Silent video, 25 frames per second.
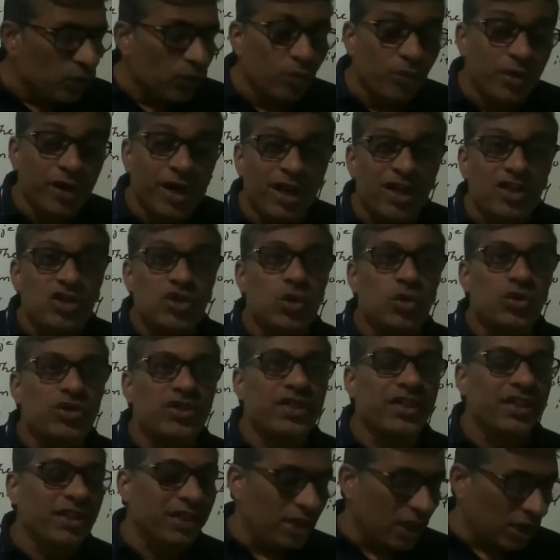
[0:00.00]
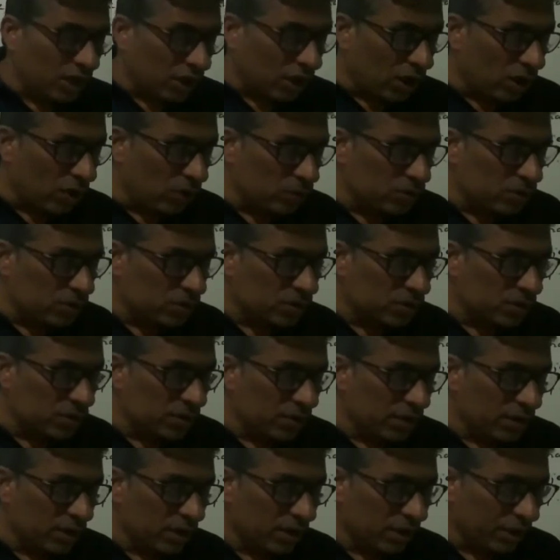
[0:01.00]
We also see the clouds,
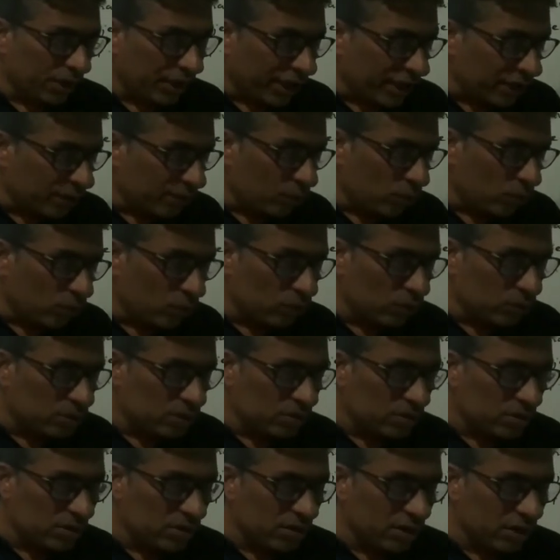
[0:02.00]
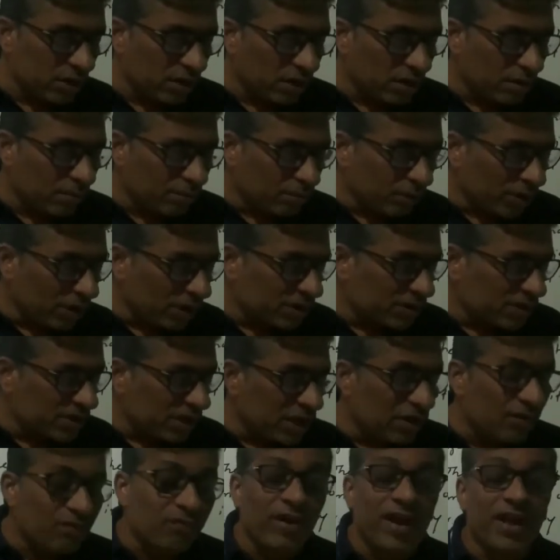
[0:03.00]
rainbows, birds
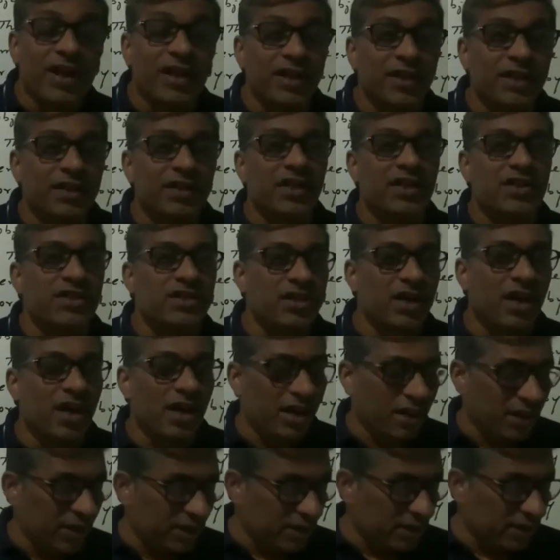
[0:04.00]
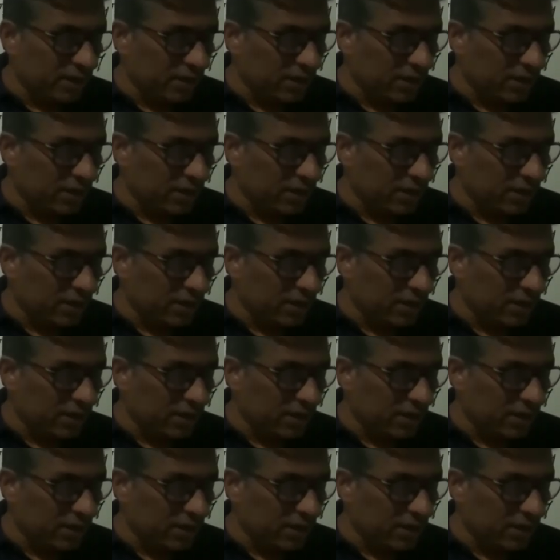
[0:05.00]
are flying in the sky.